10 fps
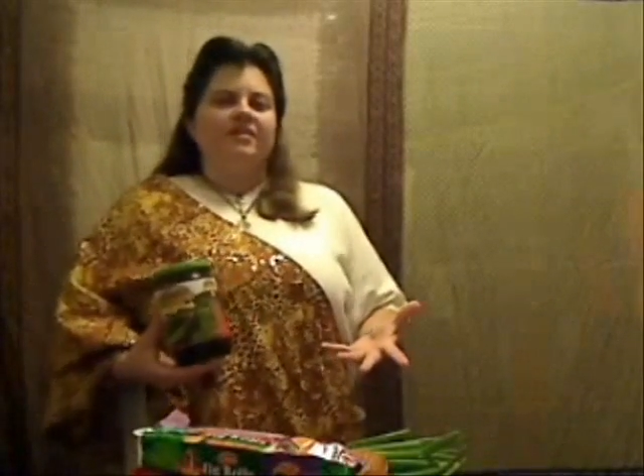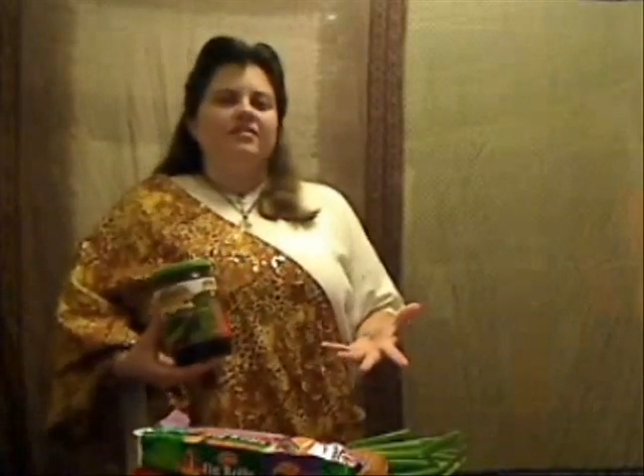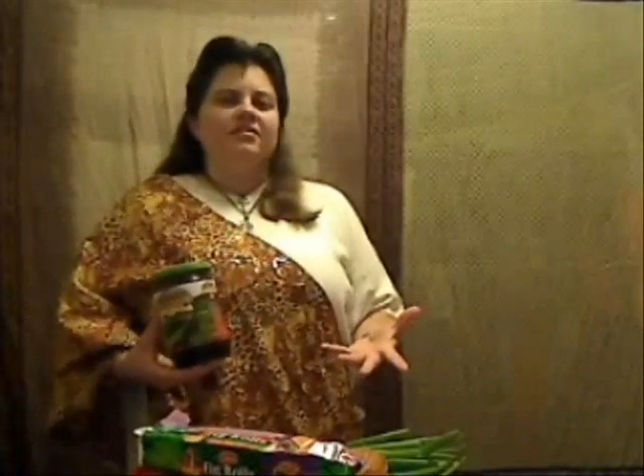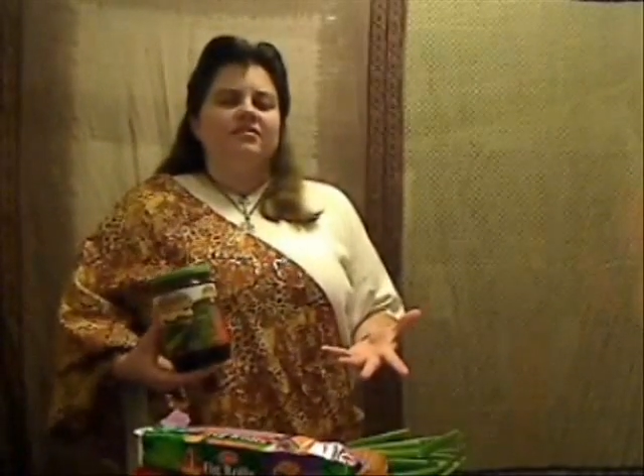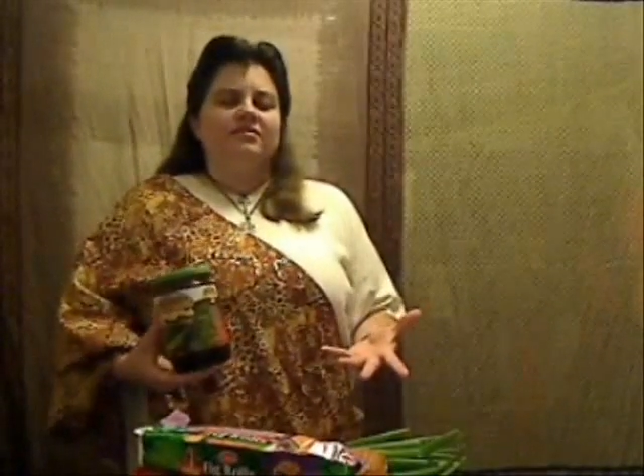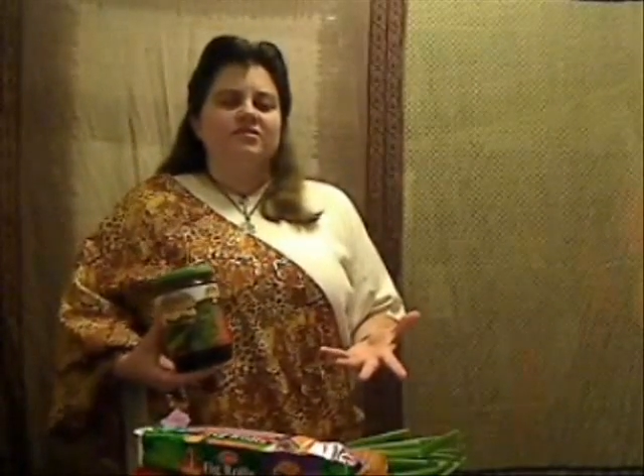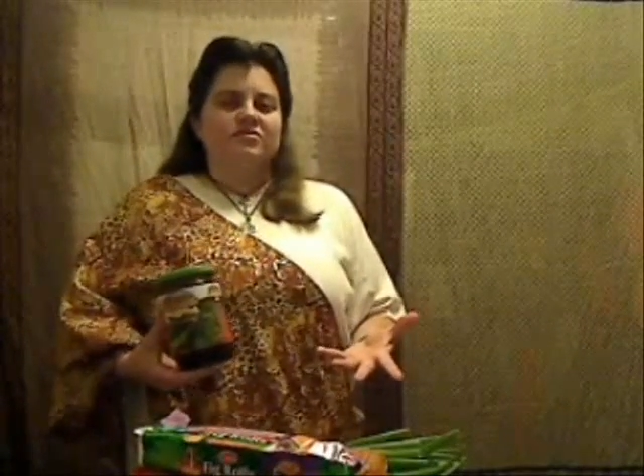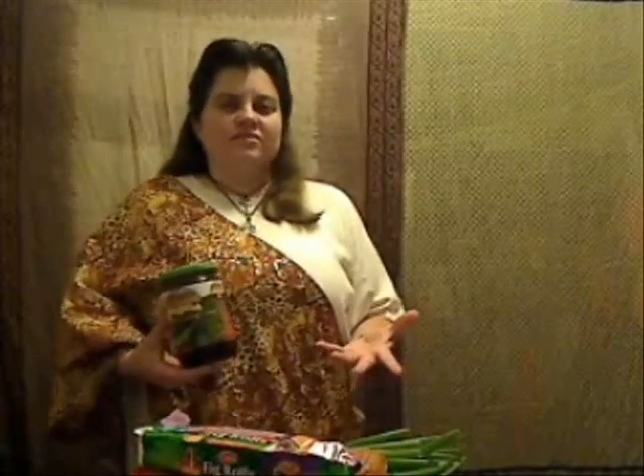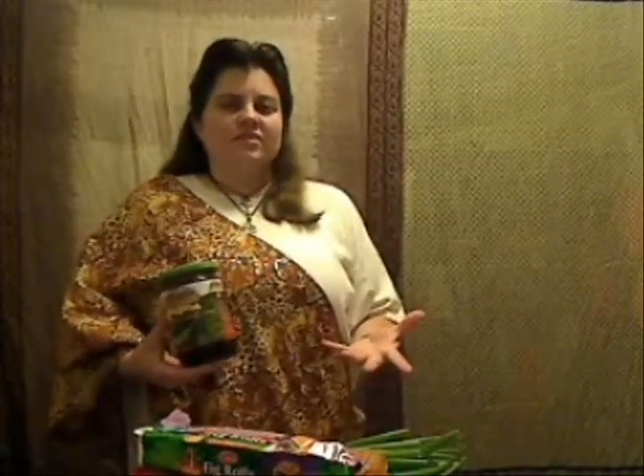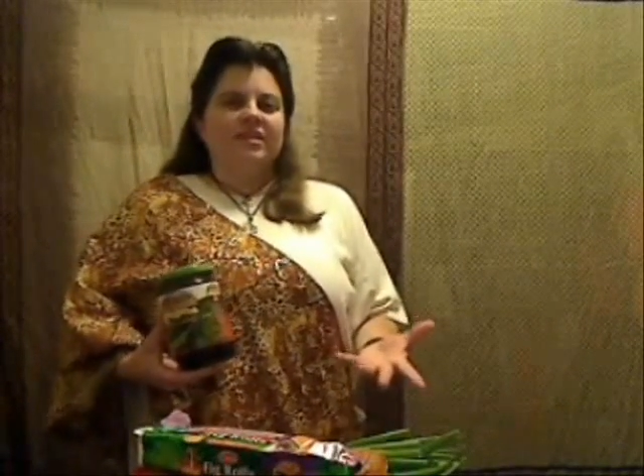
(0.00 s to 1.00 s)
It looks
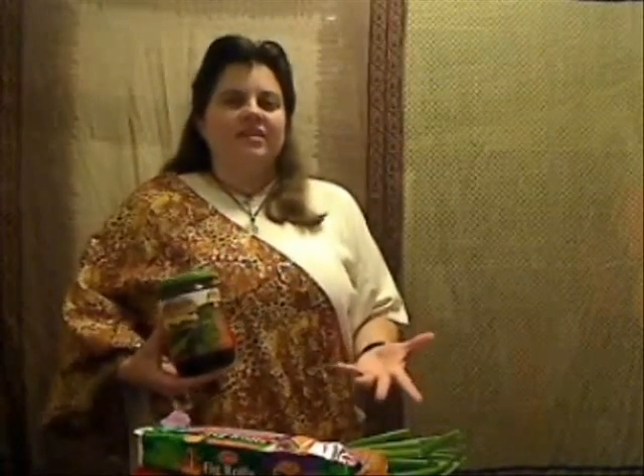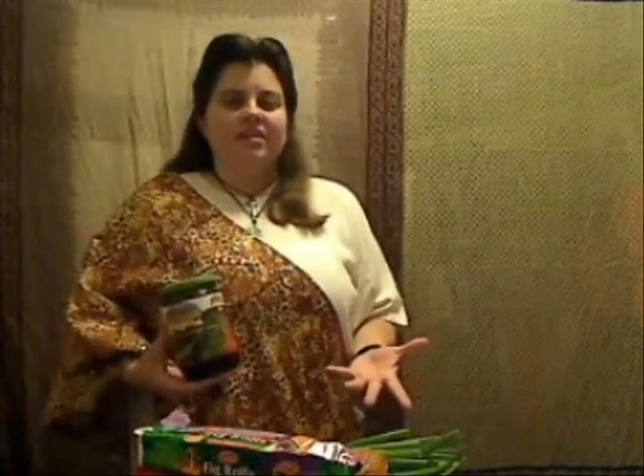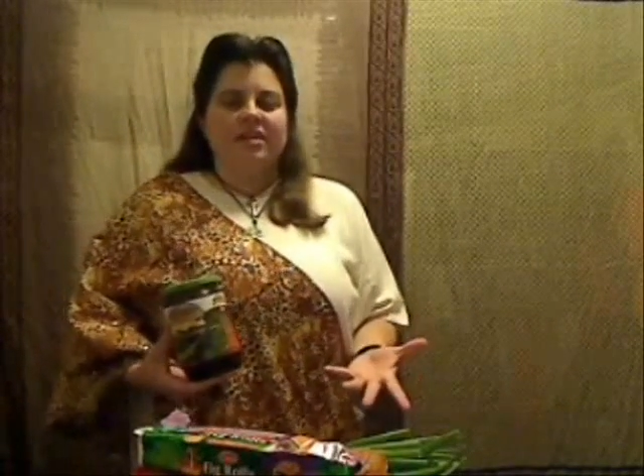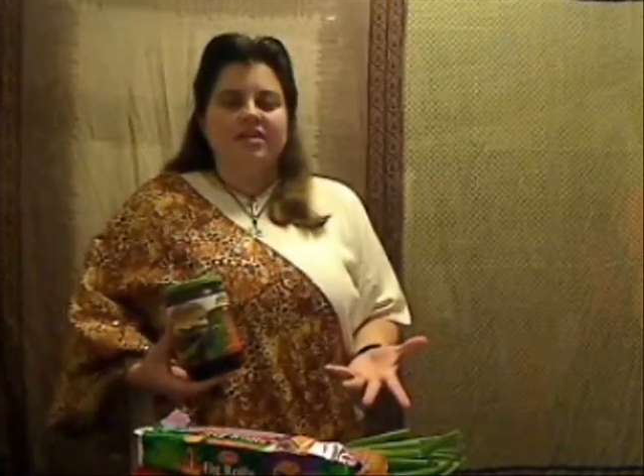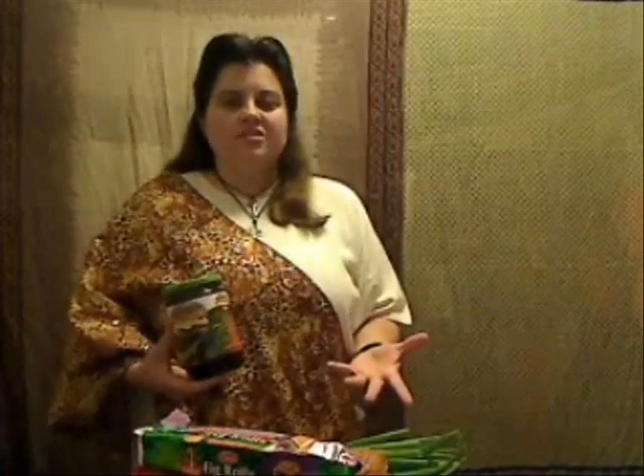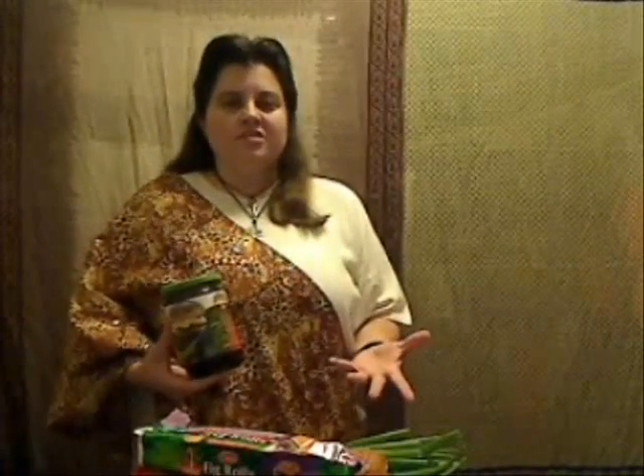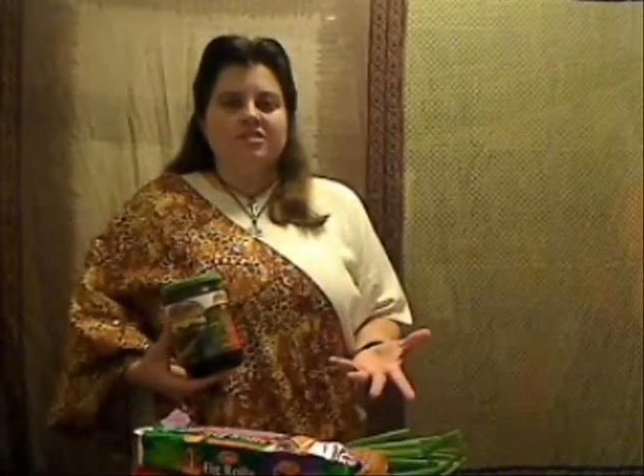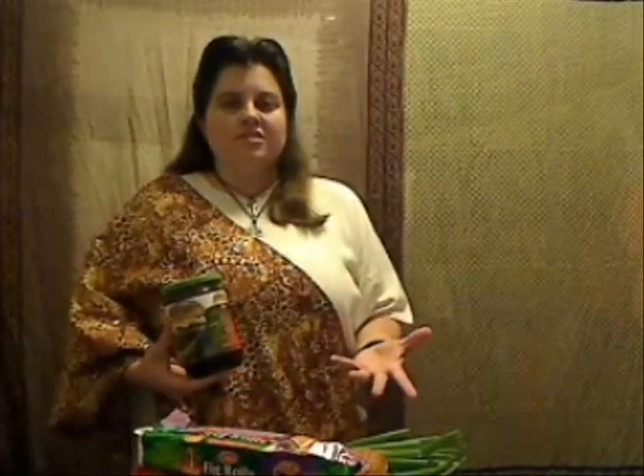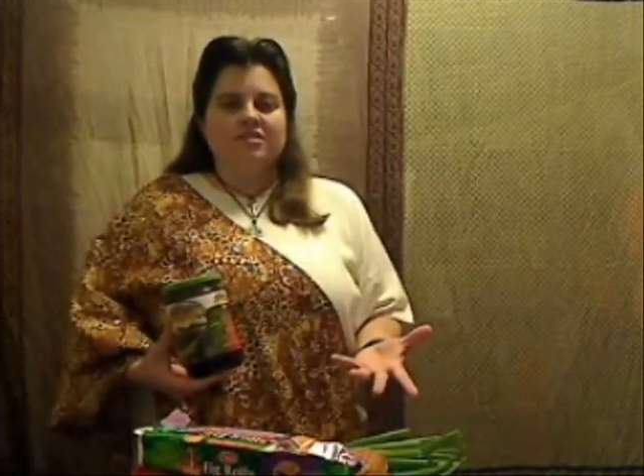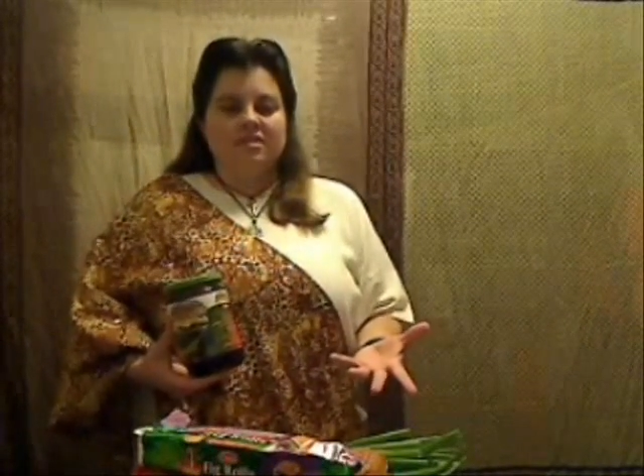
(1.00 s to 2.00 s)
sort of like an acacia,